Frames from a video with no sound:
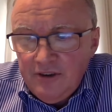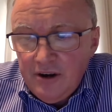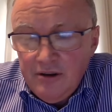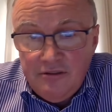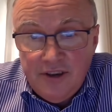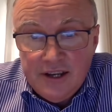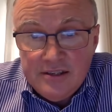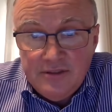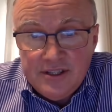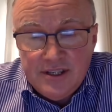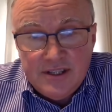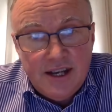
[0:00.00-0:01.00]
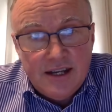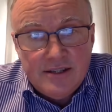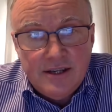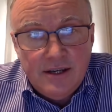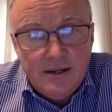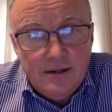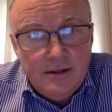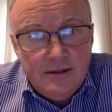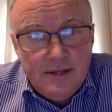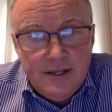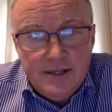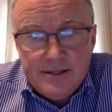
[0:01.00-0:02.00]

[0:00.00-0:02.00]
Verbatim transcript: and very effective at detecting